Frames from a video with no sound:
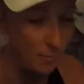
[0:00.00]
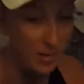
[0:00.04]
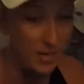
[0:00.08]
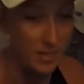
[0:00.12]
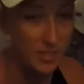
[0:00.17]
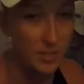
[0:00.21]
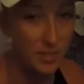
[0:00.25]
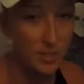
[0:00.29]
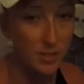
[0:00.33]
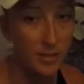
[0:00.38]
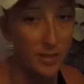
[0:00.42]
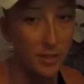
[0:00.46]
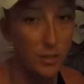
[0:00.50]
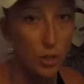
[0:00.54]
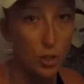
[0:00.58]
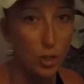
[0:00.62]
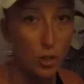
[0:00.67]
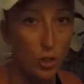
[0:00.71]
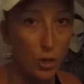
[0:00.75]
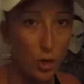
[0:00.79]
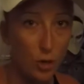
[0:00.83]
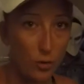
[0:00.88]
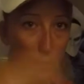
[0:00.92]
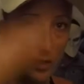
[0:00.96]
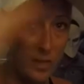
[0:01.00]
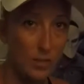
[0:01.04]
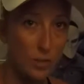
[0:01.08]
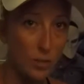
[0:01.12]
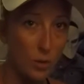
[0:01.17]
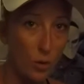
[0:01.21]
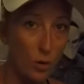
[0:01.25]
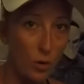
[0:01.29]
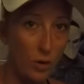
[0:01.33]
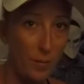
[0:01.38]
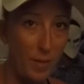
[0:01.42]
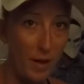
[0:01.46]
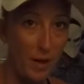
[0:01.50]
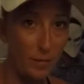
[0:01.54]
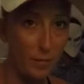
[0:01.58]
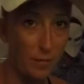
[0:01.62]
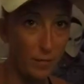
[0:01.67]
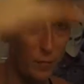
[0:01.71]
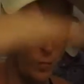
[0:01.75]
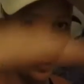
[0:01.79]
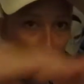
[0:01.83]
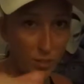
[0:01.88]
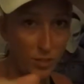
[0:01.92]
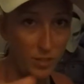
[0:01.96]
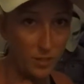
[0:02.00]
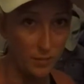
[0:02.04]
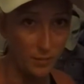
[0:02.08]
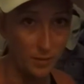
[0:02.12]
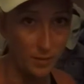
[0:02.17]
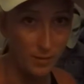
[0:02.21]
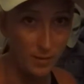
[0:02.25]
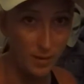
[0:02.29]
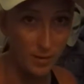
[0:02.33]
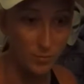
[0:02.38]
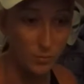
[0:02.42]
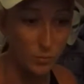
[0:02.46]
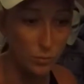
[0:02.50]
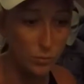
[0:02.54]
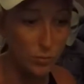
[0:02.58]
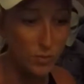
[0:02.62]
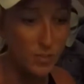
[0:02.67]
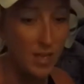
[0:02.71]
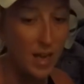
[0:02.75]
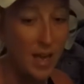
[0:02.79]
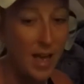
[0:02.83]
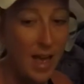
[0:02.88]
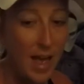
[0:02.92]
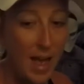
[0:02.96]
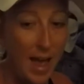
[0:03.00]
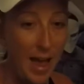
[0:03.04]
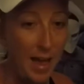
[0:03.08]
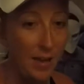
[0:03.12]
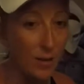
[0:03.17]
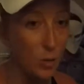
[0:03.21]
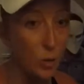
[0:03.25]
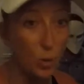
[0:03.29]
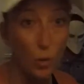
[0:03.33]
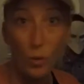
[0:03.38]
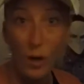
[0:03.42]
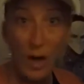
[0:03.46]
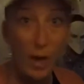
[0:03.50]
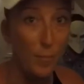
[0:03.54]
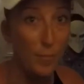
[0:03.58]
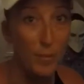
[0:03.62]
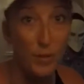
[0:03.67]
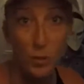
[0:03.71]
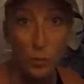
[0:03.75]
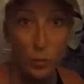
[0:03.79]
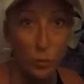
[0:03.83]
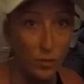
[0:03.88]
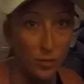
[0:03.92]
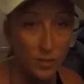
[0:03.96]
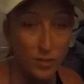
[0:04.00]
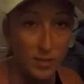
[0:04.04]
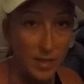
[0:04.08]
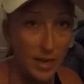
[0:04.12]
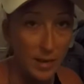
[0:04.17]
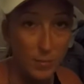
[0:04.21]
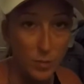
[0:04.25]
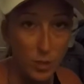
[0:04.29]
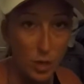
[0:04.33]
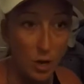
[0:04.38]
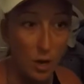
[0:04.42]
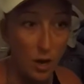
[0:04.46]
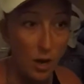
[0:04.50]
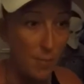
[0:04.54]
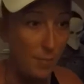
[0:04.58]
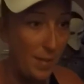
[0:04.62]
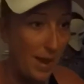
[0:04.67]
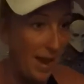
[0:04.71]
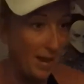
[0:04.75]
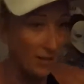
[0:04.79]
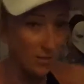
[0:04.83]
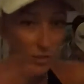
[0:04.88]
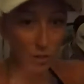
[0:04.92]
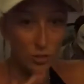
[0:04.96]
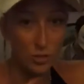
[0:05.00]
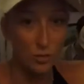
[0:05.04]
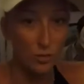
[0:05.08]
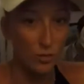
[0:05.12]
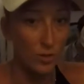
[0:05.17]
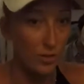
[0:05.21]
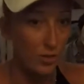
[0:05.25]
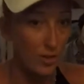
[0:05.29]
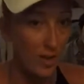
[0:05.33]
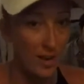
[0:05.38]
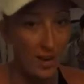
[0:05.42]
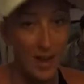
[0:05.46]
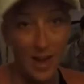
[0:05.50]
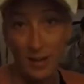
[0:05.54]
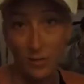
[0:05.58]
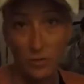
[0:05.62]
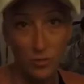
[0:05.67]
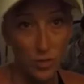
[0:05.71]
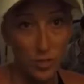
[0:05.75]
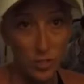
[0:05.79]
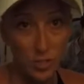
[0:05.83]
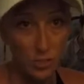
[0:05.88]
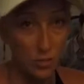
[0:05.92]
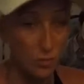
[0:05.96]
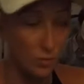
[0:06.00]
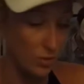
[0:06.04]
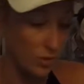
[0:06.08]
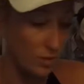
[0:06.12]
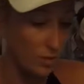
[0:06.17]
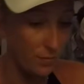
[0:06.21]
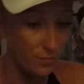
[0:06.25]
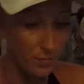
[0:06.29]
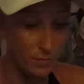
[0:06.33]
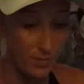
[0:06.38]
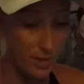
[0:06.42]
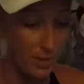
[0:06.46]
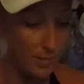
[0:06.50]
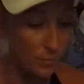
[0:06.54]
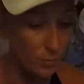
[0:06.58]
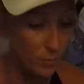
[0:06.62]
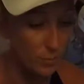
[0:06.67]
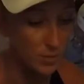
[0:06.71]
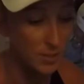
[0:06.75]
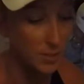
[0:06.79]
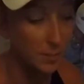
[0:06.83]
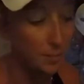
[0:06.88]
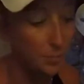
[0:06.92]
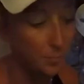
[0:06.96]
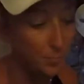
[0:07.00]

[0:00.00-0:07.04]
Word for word: basically it's a show that's on about four different levels, and it's all happening all at the same time. Actors are on and actresses are on different levels,